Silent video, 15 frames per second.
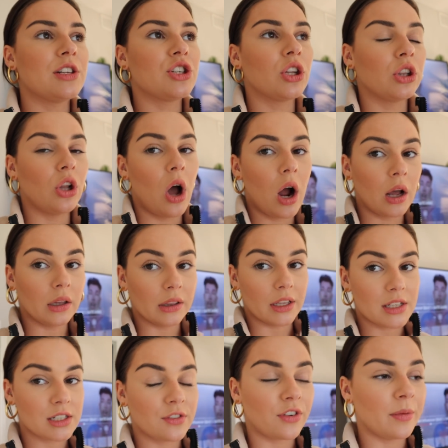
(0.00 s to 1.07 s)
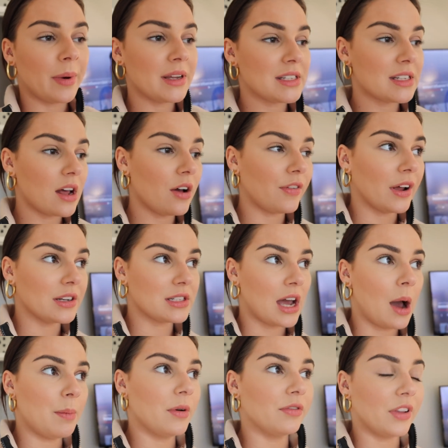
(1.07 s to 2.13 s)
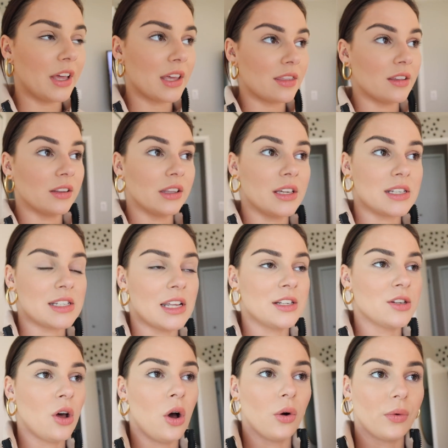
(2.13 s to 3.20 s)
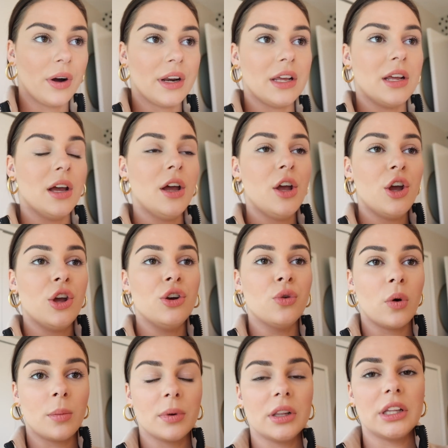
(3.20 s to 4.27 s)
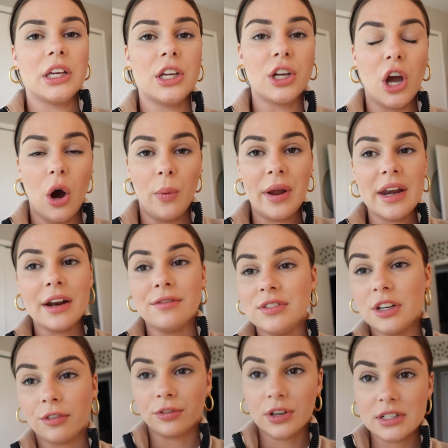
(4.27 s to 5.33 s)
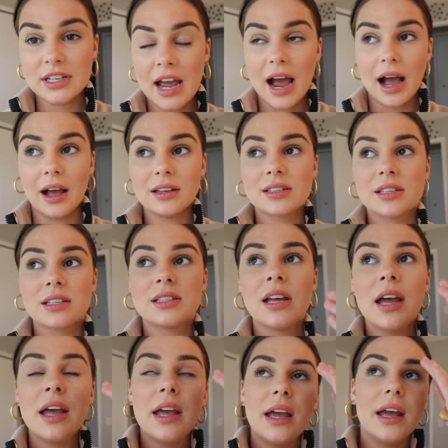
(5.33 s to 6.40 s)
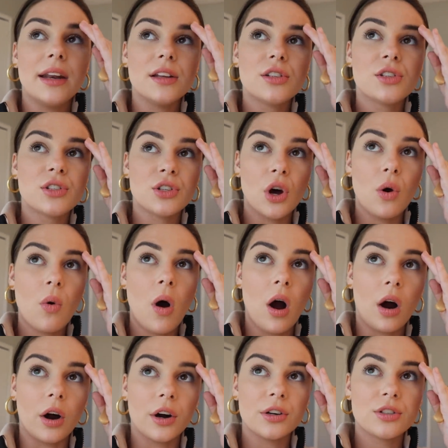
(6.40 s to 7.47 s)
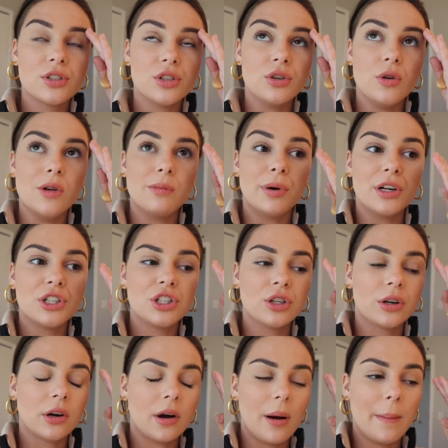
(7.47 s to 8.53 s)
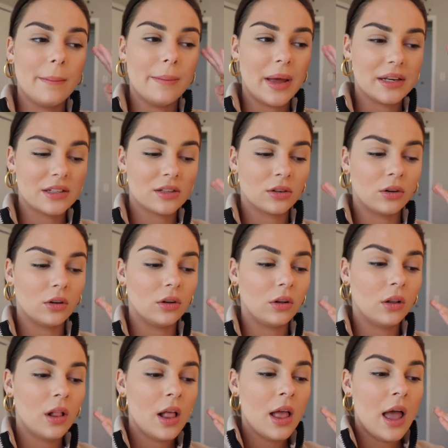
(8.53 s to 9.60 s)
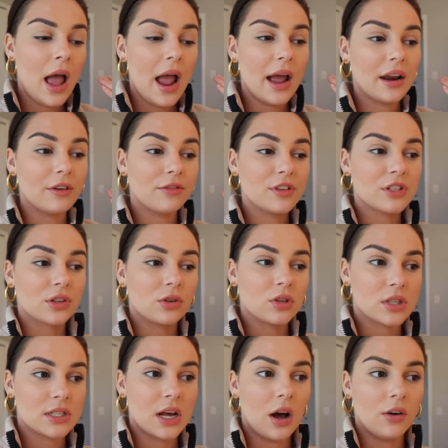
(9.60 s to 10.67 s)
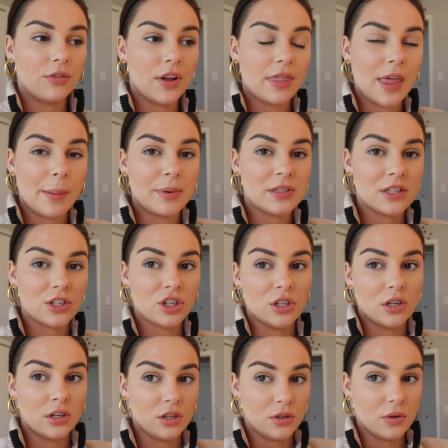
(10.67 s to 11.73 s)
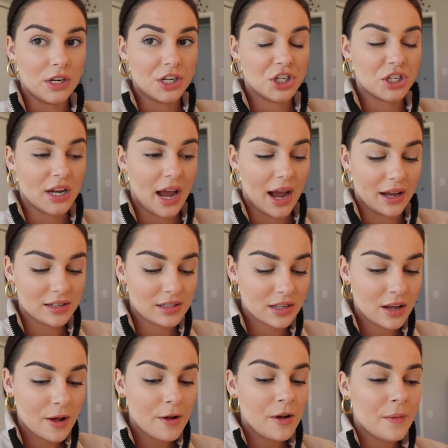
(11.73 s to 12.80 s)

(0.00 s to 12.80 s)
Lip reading: such a long list for myself on top of like the list that's already normally going of different tasks, and it's so hard to put your mental and physical self in that position to do each task.